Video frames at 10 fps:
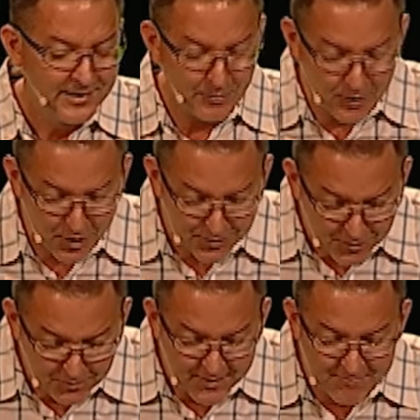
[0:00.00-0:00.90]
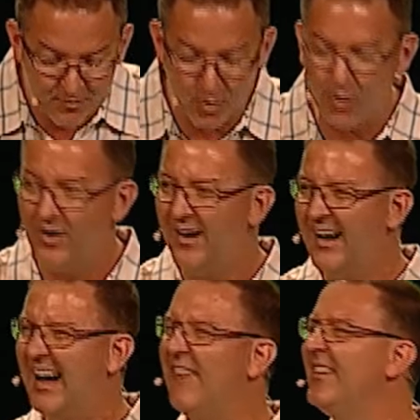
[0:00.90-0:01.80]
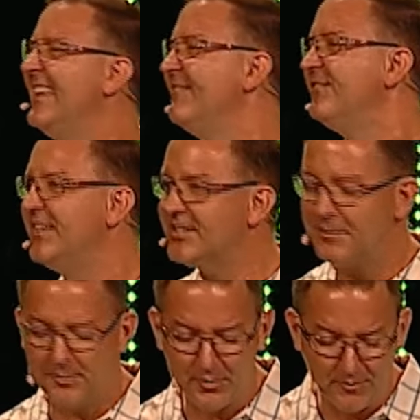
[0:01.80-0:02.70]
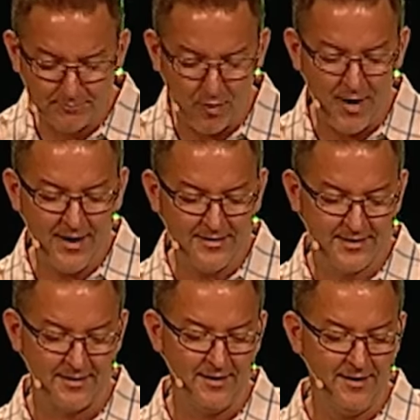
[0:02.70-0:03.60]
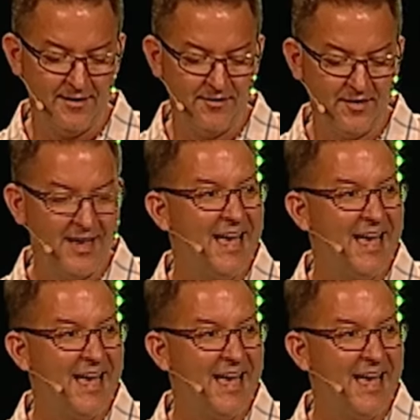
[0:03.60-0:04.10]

there would also be more of an invisible bride to love